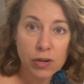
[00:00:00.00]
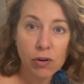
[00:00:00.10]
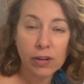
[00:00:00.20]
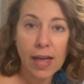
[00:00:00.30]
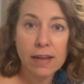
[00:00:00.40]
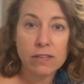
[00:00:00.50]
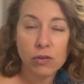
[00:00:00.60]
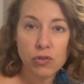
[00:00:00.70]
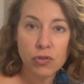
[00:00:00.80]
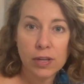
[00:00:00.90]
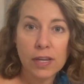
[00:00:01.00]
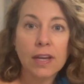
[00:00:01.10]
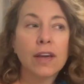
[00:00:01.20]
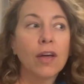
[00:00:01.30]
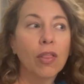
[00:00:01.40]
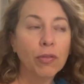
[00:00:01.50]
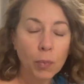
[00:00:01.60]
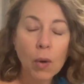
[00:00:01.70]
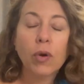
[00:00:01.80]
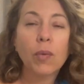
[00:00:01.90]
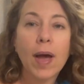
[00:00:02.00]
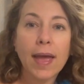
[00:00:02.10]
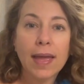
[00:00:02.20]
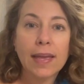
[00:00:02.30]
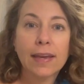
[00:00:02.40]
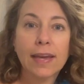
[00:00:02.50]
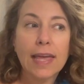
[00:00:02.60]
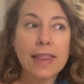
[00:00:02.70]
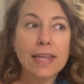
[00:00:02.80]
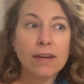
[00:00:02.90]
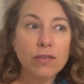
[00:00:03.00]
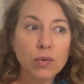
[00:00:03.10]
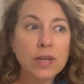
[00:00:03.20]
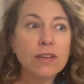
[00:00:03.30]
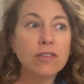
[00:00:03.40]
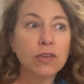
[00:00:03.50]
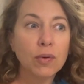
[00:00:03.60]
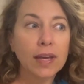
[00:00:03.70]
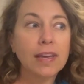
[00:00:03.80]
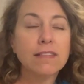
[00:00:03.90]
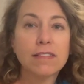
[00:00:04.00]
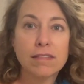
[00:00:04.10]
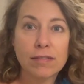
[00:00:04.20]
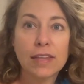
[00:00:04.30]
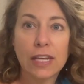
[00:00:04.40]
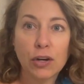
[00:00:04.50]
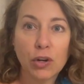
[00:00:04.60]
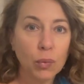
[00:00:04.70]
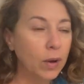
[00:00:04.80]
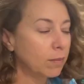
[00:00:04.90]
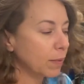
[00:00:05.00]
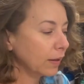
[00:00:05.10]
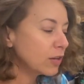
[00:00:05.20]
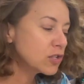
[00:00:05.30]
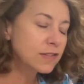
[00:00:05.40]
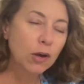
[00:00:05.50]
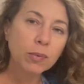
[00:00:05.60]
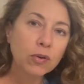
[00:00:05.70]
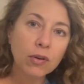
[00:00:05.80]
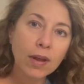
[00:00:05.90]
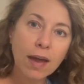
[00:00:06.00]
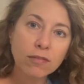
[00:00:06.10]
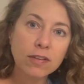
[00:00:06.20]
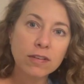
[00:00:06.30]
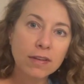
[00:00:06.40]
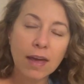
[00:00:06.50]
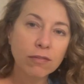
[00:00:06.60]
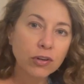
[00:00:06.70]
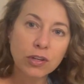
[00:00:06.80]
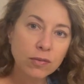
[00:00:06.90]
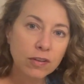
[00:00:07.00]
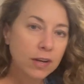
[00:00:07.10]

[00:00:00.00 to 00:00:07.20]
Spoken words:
or last surgery. Throw it away, and then if you need to, I guess, get a new one. But let's just hope you don't have to ever use it